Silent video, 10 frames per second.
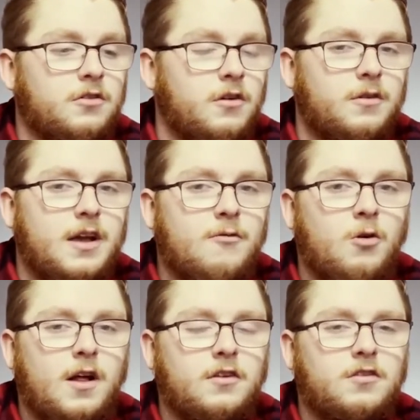I don't really have a whole
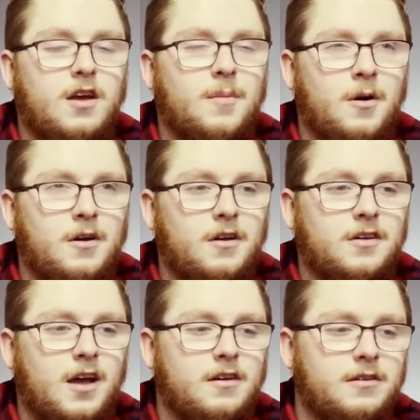lot to say about it. It's
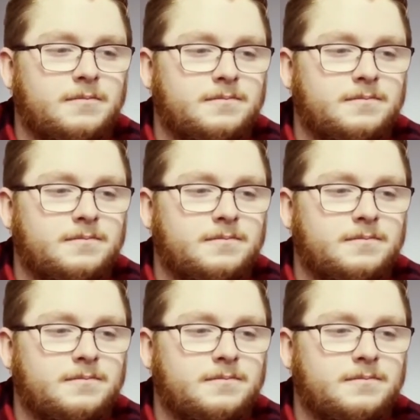kind of